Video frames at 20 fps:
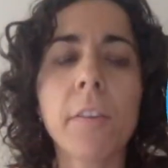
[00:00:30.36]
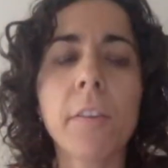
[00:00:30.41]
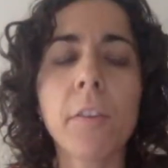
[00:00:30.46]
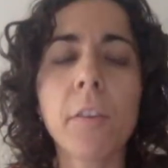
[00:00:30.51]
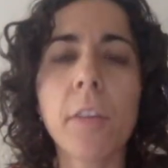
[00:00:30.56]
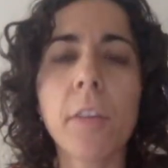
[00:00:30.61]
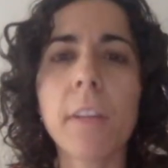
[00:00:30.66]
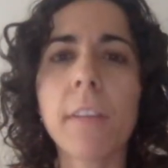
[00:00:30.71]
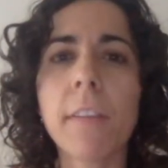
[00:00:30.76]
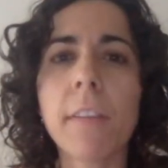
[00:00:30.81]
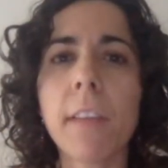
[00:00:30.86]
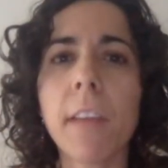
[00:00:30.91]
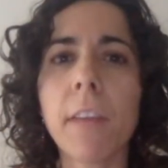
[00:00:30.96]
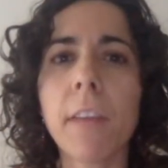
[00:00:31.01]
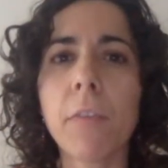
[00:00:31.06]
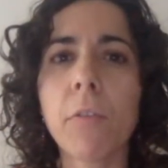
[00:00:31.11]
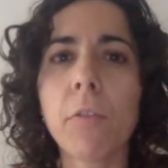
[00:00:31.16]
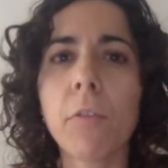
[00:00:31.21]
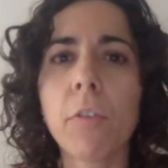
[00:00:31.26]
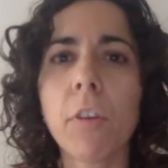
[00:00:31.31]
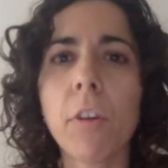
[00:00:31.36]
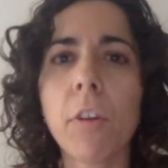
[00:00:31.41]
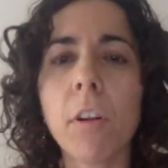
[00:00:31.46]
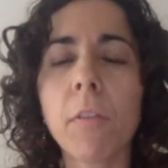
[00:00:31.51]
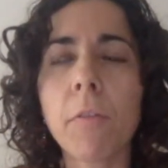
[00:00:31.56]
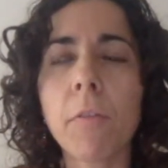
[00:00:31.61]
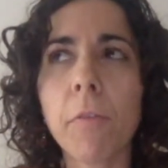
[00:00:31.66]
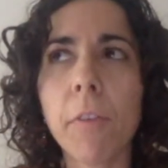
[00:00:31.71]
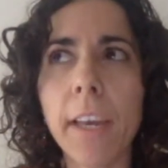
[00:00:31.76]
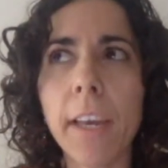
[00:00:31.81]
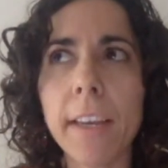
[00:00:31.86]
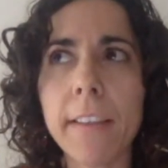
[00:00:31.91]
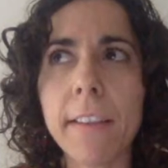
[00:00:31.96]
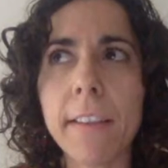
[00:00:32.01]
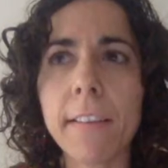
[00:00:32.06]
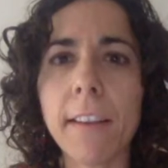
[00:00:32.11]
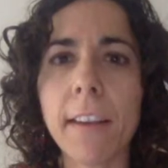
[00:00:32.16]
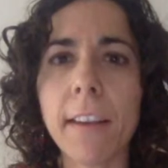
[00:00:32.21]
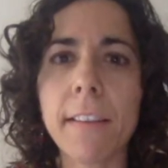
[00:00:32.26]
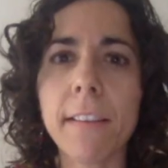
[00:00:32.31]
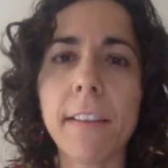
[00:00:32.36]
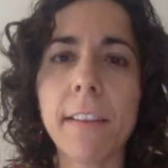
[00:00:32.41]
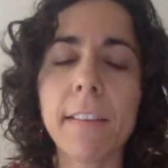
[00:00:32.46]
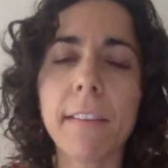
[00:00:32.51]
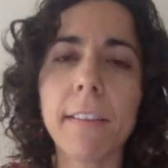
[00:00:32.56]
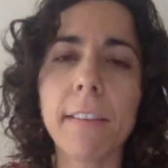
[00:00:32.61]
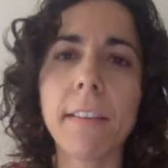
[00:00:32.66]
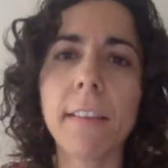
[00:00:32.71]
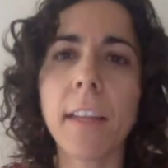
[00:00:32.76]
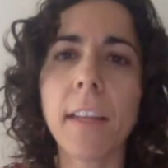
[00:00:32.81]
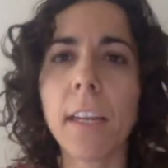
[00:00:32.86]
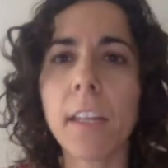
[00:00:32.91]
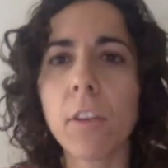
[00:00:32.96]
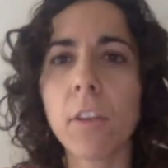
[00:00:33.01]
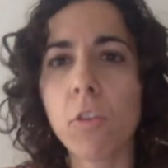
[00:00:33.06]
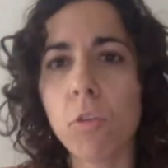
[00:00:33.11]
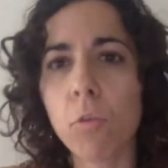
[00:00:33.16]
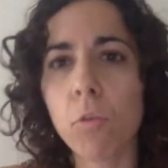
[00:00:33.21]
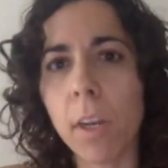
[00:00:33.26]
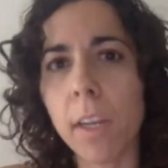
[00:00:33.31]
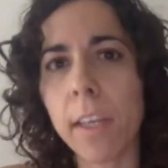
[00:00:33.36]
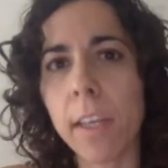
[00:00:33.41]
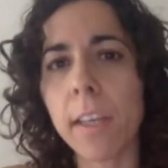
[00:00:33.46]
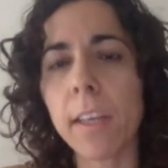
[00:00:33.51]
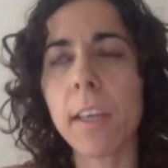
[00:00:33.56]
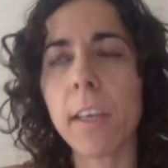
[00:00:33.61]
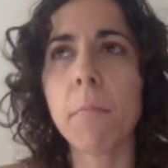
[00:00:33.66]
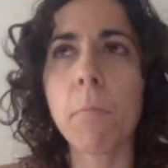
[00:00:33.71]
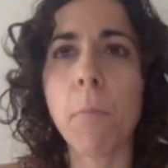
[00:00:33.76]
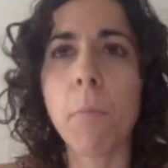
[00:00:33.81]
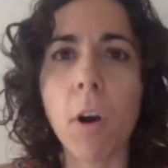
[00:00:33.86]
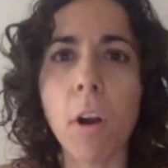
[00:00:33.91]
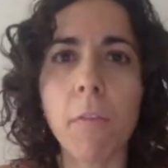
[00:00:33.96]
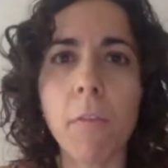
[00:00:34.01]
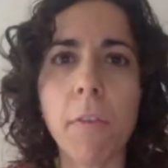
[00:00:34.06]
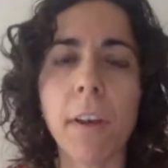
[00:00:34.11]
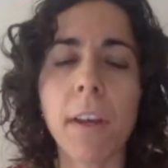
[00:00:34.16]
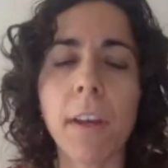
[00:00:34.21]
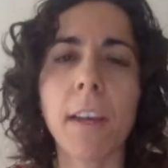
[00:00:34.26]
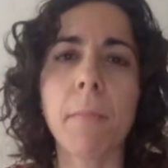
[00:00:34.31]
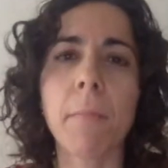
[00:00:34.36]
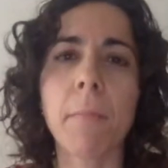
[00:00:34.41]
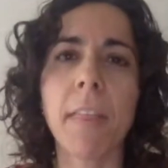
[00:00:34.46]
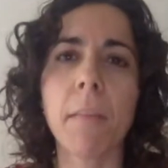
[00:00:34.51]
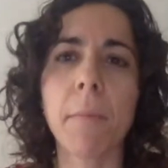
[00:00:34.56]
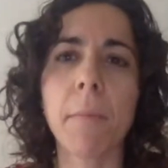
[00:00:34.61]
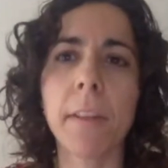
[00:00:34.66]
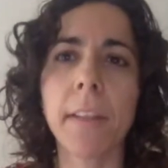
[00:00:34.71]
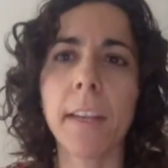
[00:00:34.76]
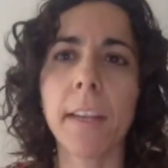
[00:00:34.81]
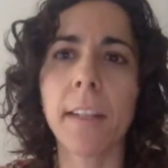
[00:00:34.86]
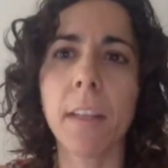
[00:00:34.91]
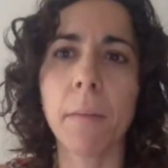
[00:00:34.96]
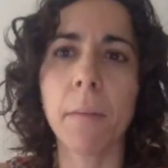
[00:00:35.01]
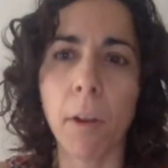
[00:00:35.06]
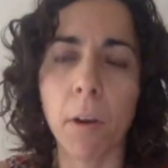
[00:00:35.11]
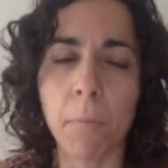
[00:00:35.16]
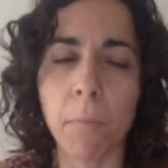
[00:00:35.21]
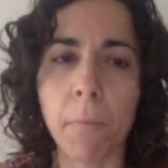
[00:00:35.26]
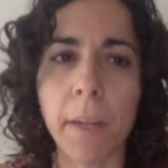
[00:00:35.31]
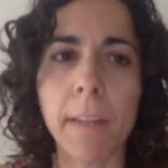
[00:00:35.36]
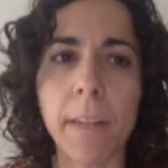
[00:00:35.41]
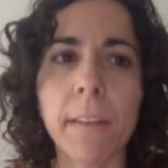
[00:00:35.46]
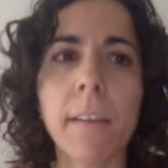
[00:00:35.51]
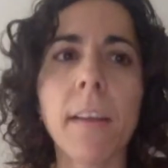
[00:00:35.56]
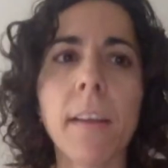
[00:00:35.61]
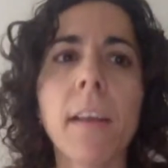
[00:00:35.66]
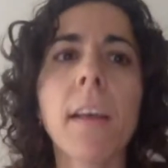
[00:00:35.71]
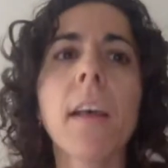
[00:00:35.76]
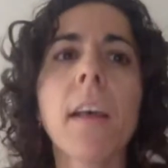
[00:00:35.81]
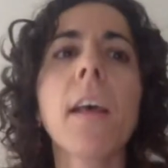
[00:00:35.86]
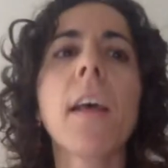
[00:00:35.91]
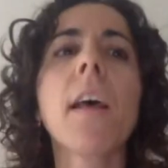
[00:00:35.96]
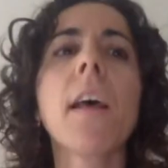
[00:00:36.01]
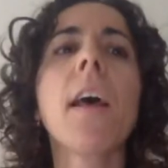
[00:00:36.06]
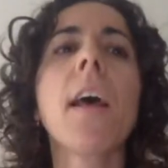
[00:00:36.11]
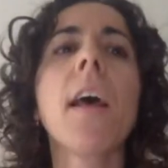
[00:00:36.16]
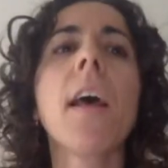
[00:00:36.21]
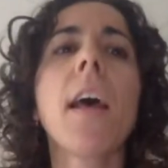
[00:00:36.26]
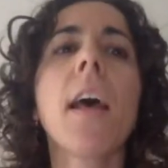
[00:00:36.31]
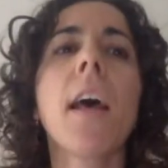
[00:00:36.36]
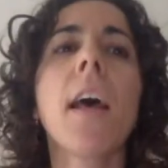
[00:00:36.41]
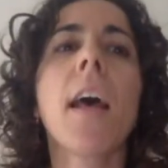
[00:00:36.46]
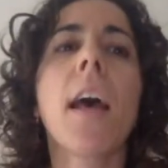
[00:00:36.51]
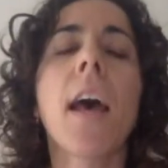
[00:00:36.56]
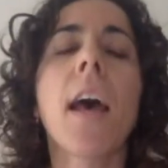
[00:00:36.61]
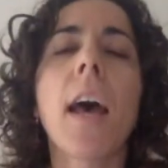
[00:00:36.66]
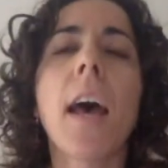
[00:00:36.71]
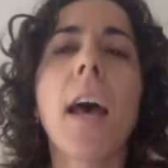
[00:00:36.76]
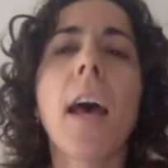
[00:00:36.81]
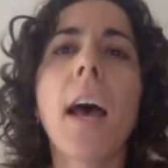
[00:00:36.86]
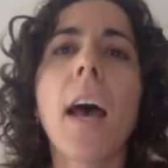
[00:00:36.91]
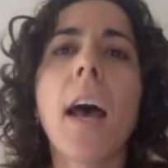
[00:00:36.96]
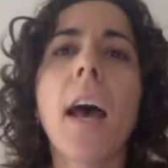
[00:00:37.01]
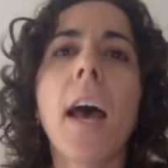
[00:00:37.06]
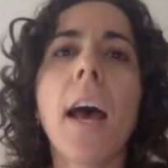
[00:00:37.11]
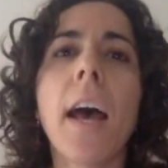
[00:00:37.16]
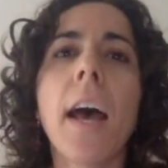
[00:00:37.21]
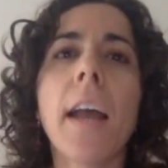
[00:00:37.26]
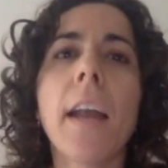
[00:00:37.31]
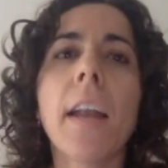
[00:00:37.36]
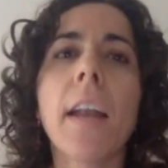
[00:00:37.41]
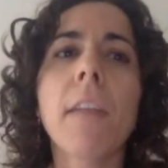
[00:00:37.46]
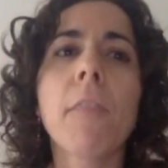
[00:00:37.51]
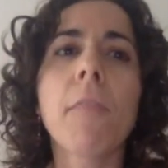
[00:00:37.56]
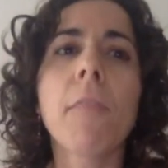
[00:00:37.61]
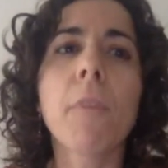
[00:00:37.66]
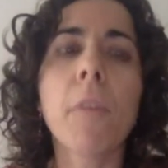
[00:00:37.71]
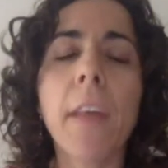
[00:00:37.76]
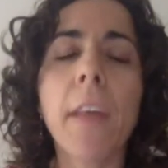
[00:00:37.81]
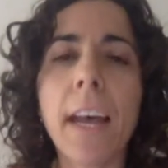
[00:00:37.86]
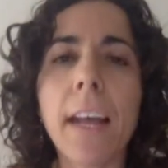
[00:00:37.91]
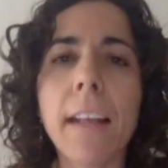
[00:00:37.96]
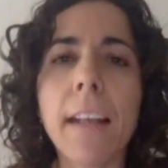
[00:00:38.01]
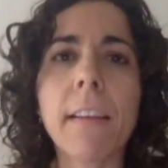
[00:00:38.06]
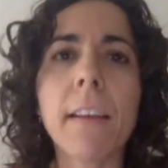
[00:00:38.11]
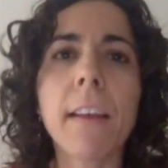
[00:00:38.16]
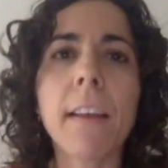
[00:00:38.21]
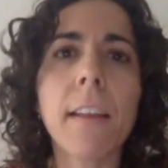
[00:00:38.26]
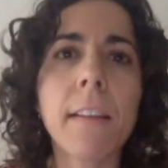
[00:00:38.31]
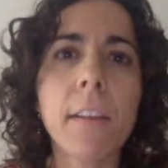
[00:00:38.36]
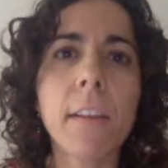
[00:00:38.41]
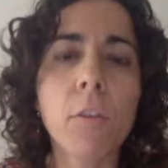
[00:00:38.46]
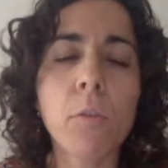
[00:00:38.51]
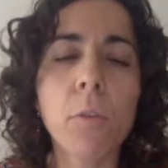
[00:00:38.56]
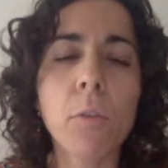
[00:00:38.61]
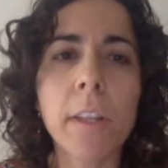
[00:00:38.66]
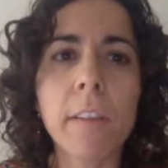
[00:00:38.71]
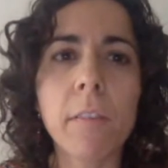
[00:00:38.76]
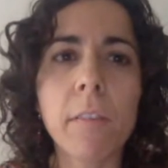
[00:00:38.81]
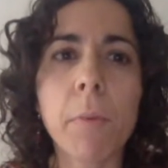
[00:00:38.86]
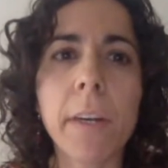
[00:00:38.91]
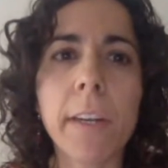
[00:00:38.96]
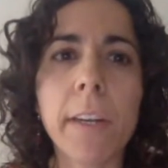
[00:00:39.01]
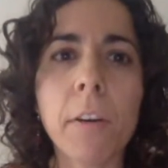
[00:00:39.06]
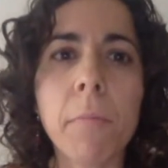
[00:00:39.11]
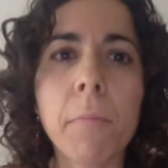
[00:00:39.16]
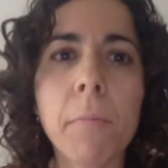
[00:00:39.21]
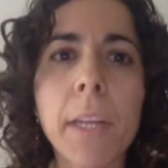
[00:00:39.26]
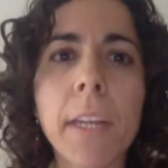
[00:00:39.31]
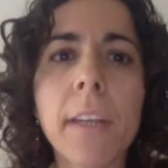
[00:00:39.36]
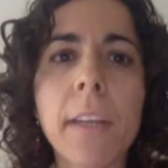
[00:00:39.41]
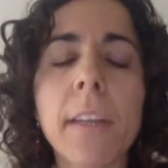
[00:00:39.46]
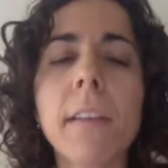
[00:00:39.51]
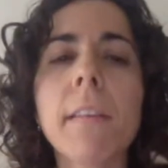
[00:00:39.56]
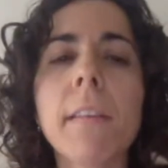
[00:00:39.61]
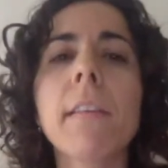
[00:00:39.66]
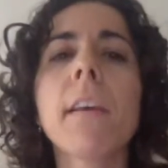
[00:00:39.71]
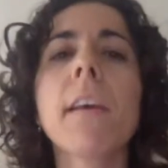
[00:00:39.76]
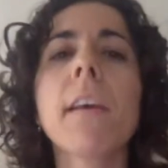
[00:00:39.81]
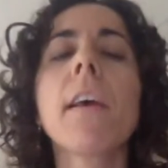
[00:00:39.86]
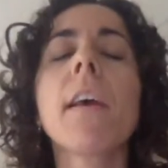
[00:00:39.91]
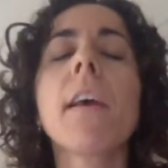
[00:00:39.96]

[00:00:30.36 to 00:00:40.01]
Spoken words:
students have to solve exercises that usually involve mathematical development. And for that, the tool is very convenient